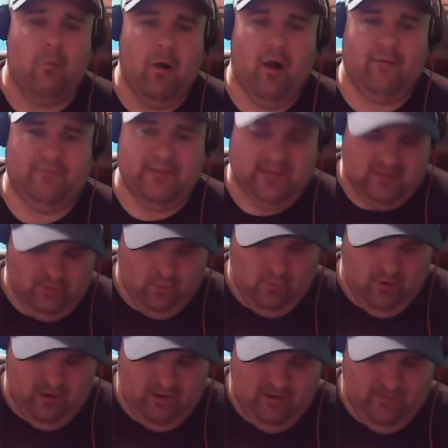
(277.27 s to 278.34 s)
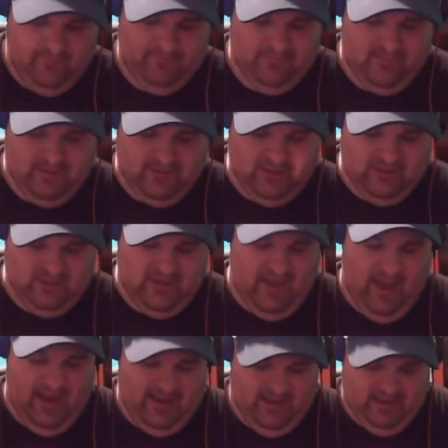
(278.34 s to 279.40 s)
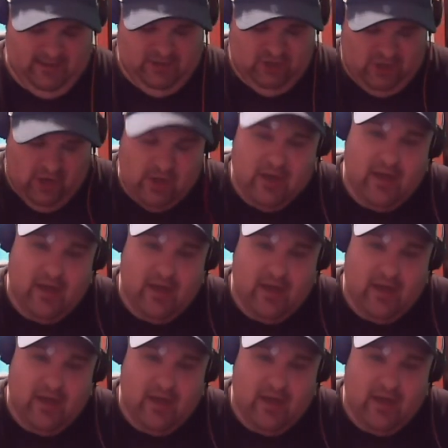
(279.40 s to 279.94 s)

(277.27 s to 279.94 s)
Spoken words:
home tour or home office tour,